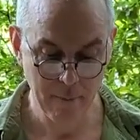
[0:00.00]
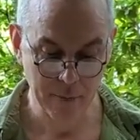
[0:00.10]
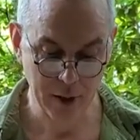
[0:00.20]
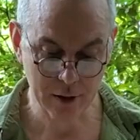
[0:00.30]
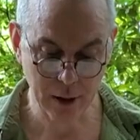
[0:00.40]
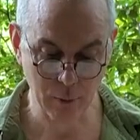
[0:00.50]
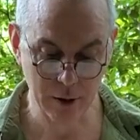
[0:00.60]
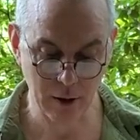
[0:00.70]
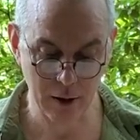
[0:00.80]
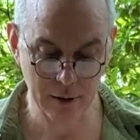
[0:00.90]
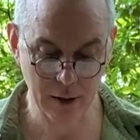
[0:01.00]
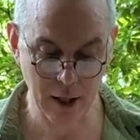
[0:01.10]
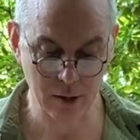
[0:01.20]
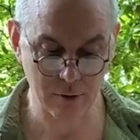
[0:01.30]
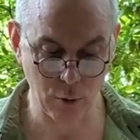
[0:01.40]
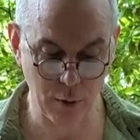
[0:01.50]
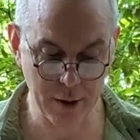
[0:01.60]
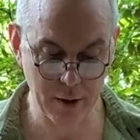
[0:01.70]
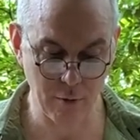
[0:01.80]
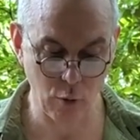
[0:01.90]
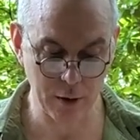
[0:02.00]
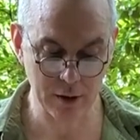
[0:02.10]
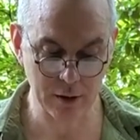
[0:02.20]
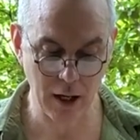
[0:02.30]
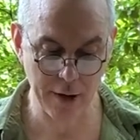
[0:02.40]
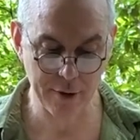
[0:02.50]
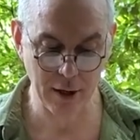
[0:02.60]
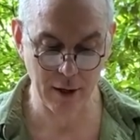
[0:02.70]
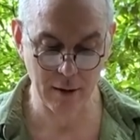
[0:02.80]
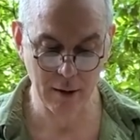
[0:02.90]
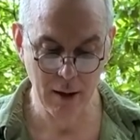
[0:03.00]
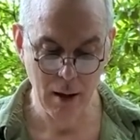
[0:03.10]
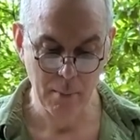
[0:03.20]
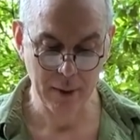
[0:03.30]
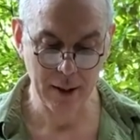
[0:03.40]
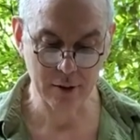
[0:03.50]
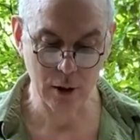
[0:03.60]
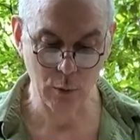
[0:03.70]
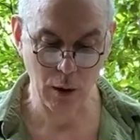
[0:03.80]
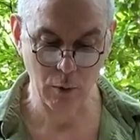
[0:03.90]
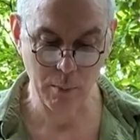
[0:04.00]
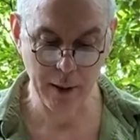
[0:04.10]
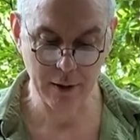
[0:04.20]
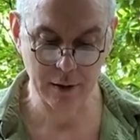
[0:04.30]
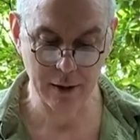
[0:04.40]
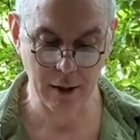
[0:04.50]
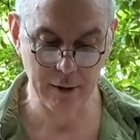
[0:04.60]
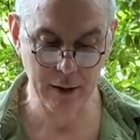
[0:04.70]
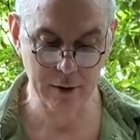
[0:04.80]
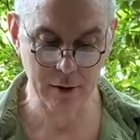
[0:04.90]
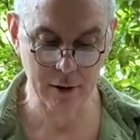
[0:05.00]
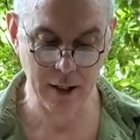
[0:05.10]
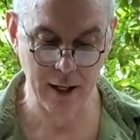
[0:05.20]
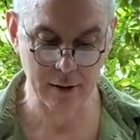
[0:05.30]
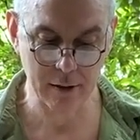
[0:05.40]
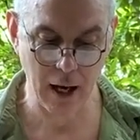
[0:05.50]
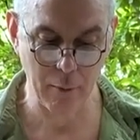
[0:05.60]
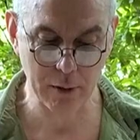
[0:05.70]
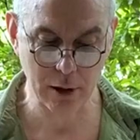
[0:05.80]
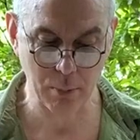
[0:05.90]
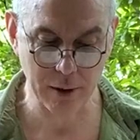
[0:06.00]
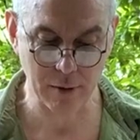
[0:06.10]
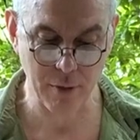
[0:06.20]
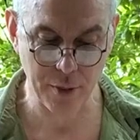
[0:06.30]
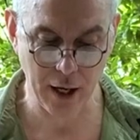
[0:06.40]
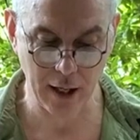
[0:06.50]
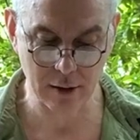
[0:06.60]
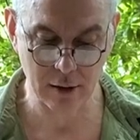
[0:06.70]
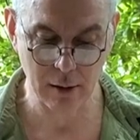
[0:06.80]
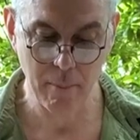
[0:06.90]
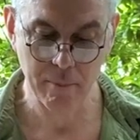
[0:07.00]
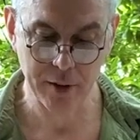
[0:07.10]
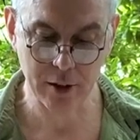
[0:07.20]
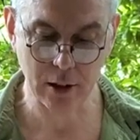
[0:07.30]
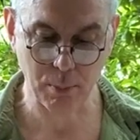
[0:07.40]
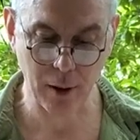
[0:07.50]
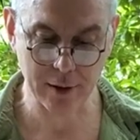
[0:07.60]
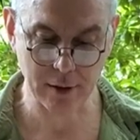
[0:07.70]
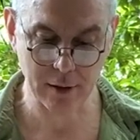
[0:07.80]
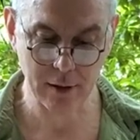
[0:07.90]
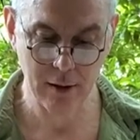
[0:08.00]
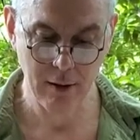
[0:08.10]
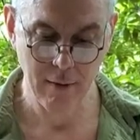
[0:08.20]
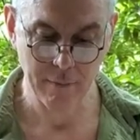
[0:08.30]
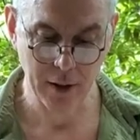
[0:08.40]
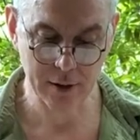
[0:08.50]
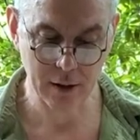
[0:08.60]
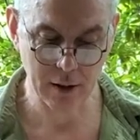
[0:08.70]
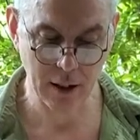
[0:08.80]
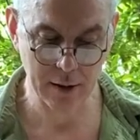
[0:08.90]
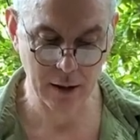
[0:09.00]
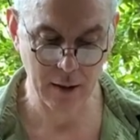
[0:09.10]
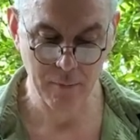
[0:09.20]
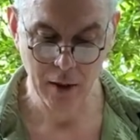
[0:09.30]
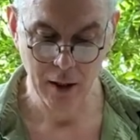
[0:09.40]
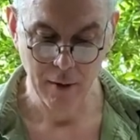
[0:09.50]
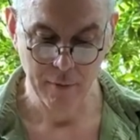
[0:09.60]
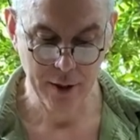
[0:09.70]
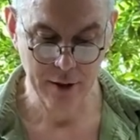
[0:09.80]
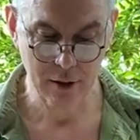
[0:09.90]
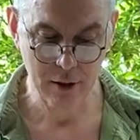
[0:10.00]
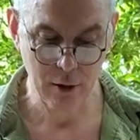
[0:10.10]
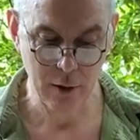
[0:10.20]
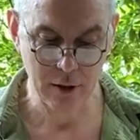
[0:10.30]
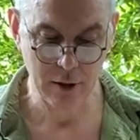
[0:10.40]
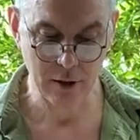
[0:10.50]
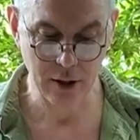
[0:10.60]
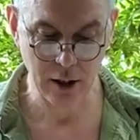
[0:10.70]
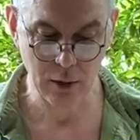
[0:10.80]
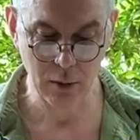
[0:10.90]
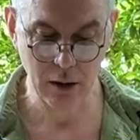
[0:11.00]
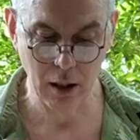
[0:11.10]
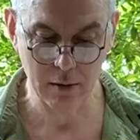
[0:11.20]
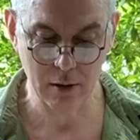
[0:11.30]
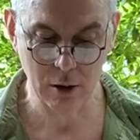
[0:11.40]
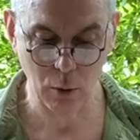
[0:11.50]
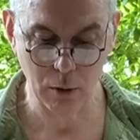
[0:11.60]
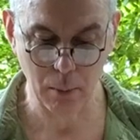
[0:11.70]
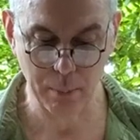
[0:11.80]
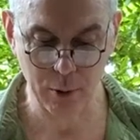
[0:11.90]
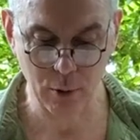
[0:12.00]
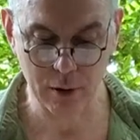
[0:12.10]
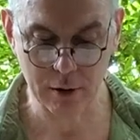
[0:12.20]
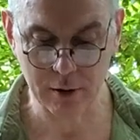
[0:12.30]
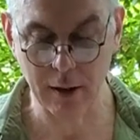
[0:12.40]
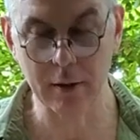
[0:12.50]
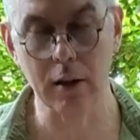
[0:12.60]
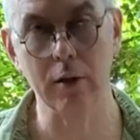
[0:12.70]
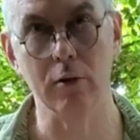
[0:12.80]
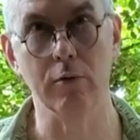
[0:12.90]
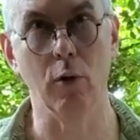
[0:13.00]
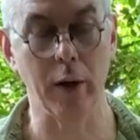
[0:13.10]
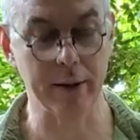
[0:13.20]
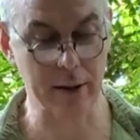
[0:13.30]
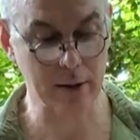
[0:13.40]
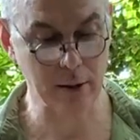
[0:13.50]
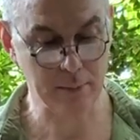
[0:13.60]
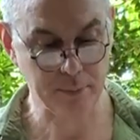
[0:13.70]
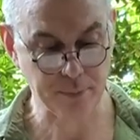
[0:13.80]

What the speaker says: Thus he regards it as void of what is not there, but as to what remains there, he understands that which is present thus. This is present. Thus, Ananda, this too is his genuine, undistorted, pure descent into voidness.